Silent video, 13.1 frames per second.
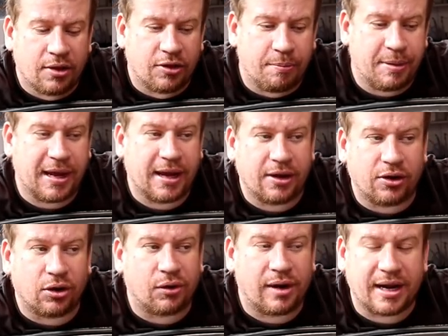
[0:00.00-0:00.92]
the beer
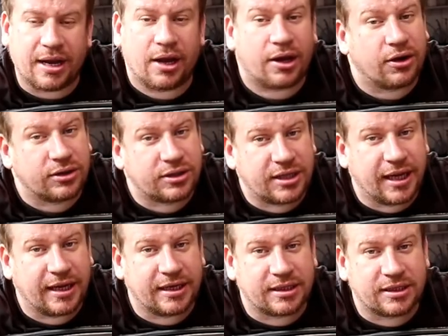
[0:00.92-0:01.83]
already
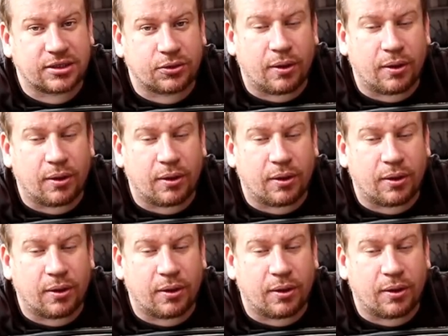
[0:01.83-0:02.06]
contains